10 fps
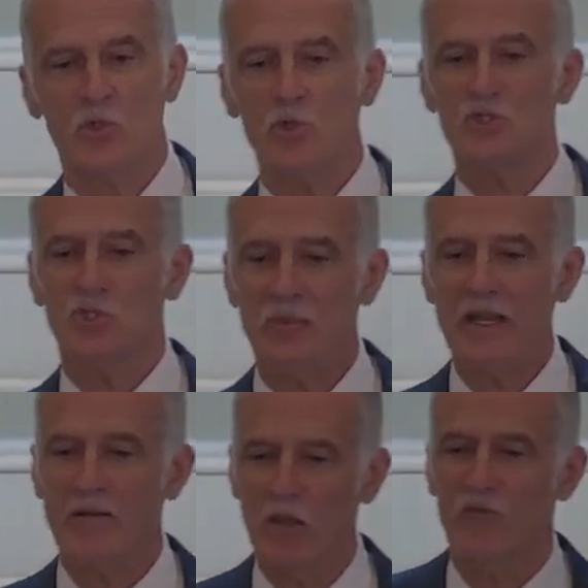So notice
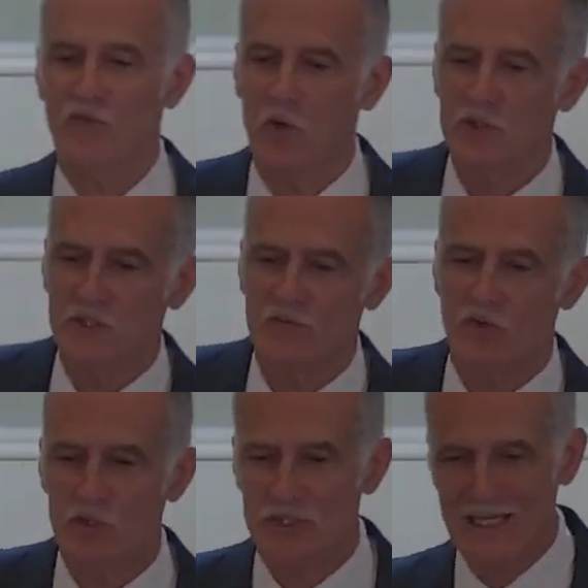the parallel
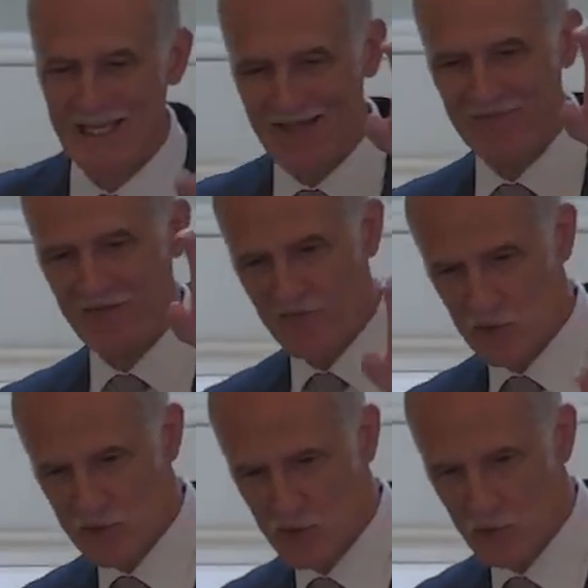first in verse 11
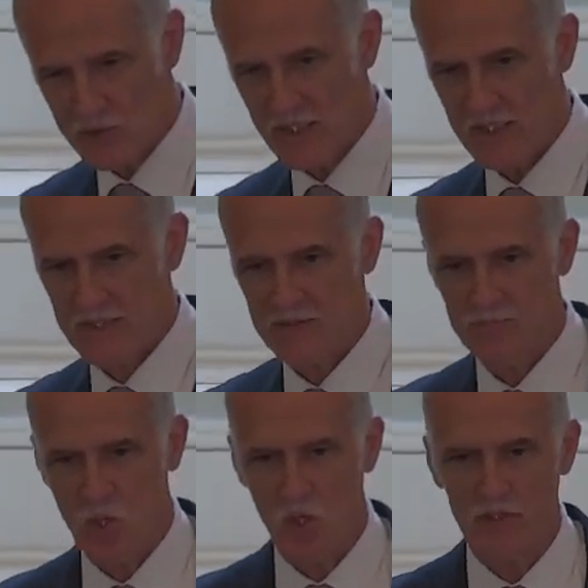and verse
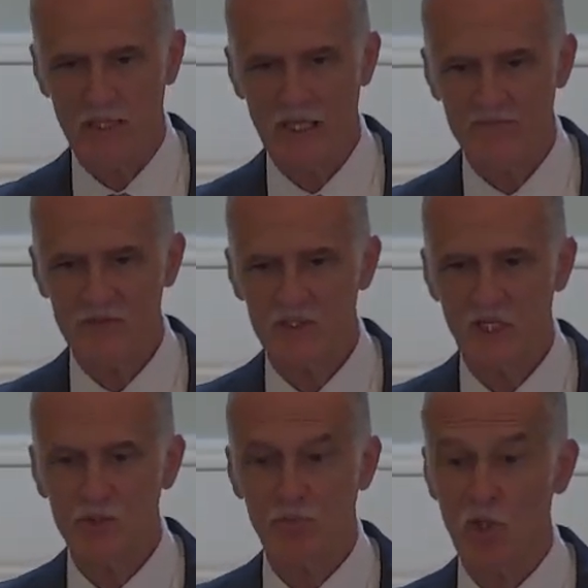13. Paul in
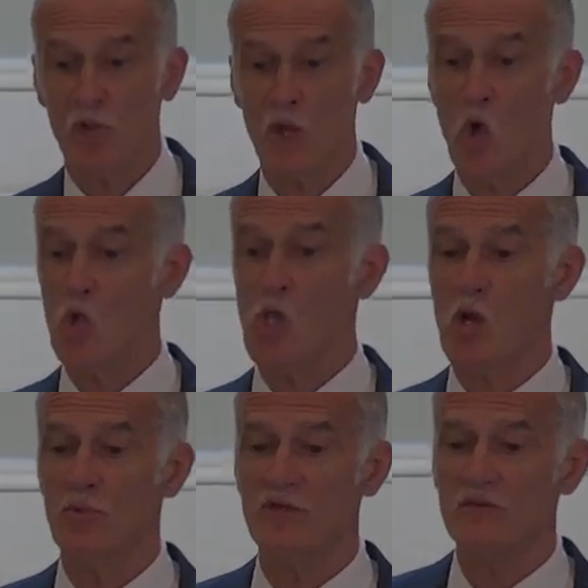11 says, Put on the
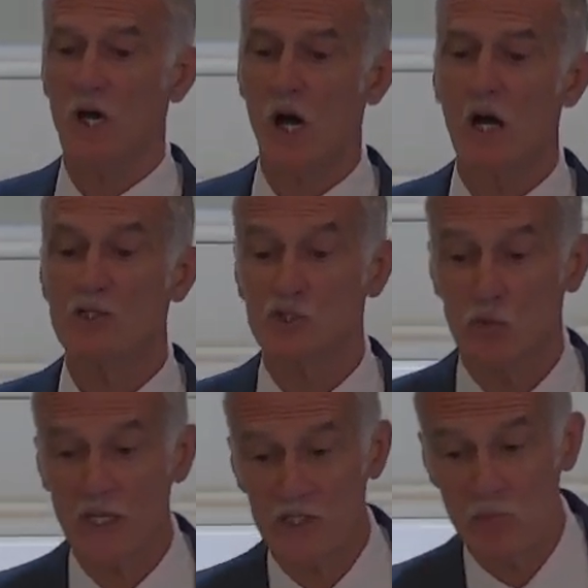whole armor of
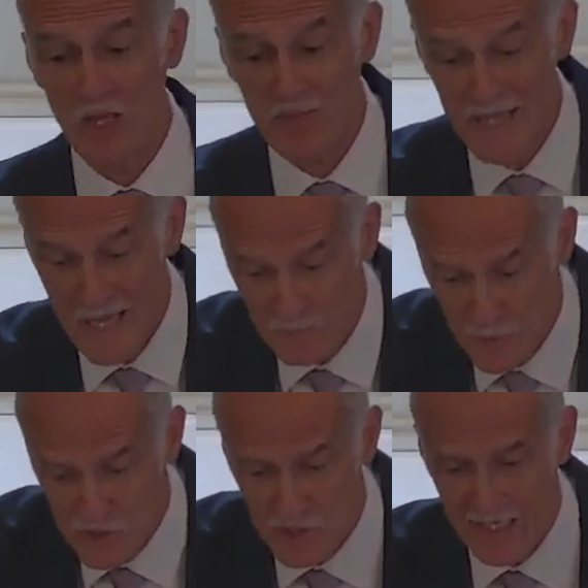God so that you may be
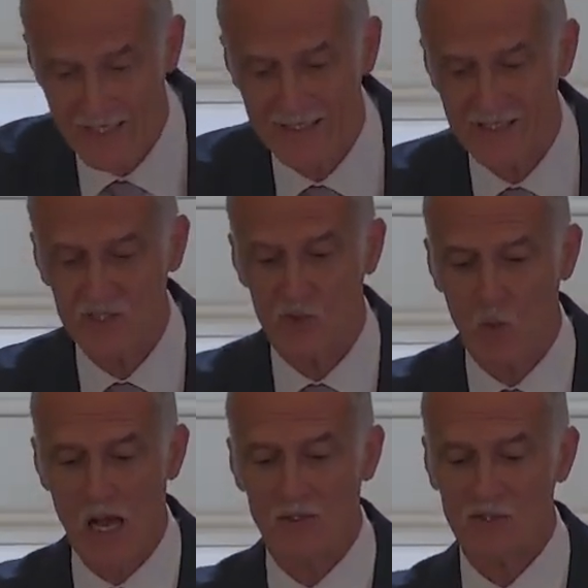able to stand
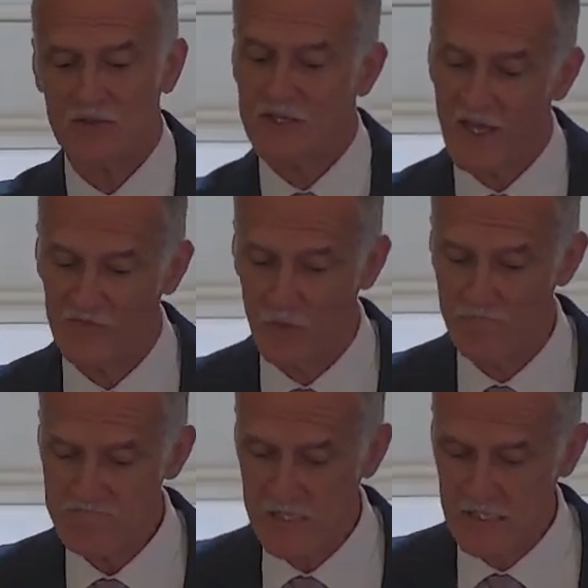against the wiles of the
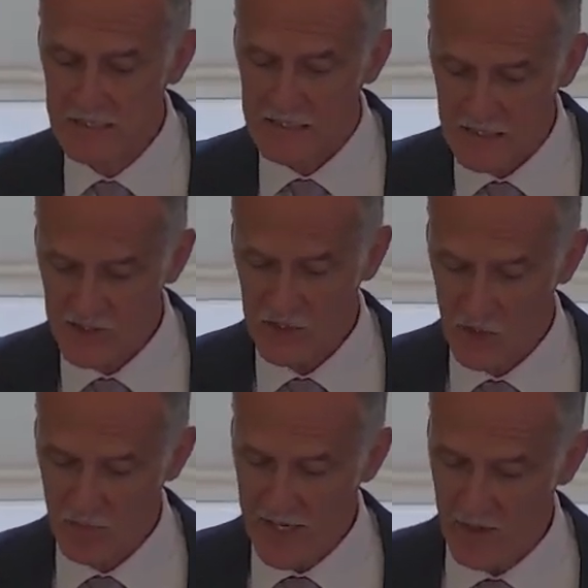devil.
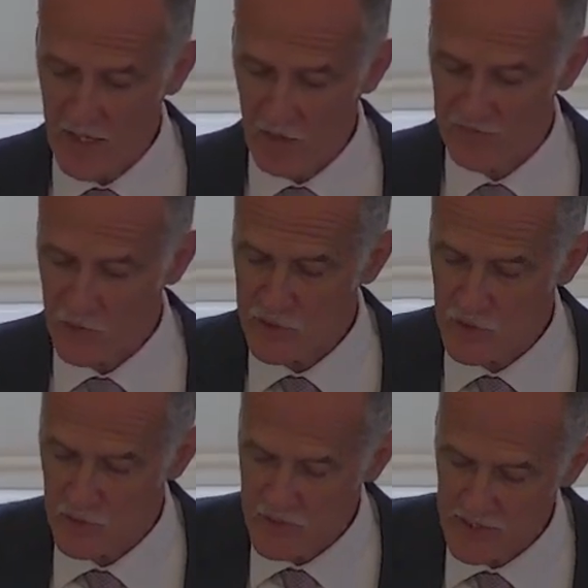Listen to the parallel in
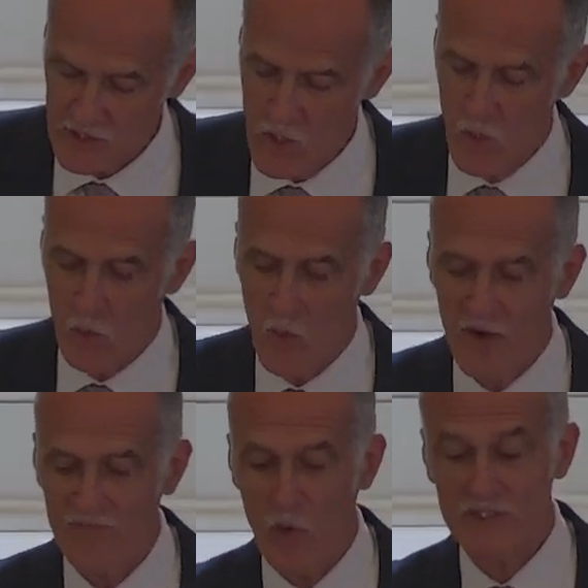verse 13.
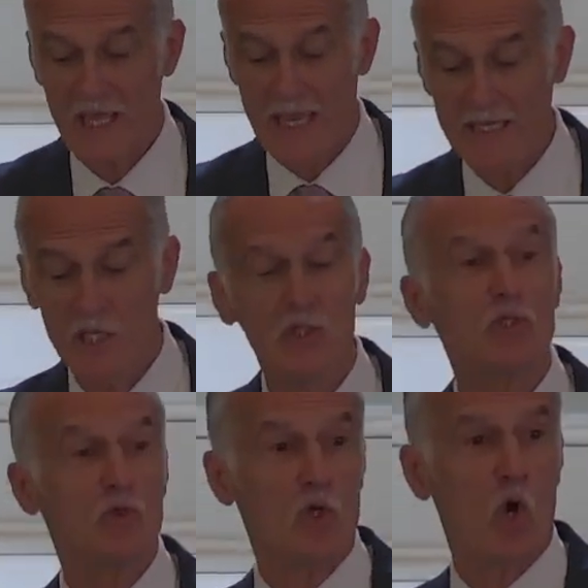Wherefore, take
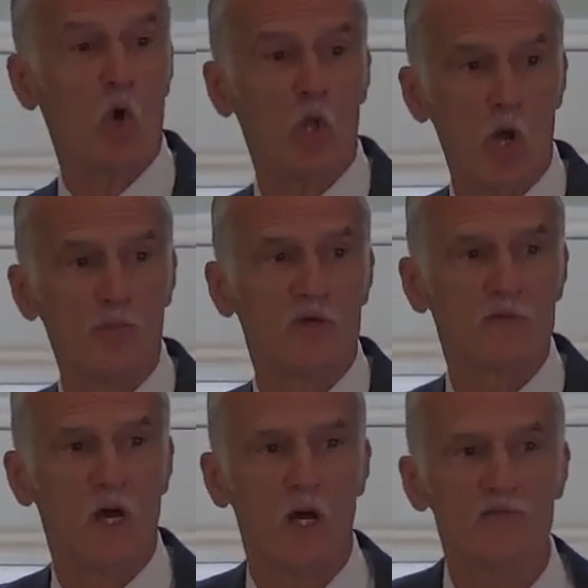unto you the whole
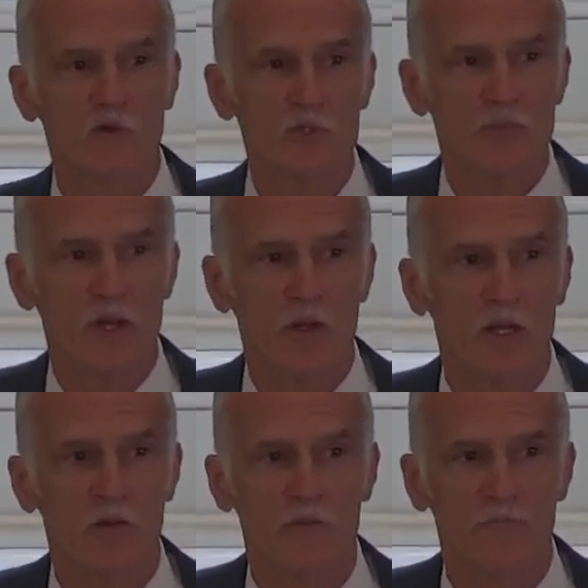armor of God, first
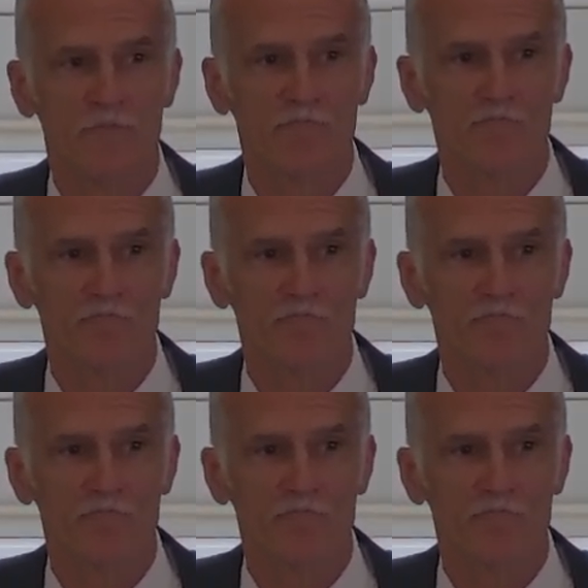parallel,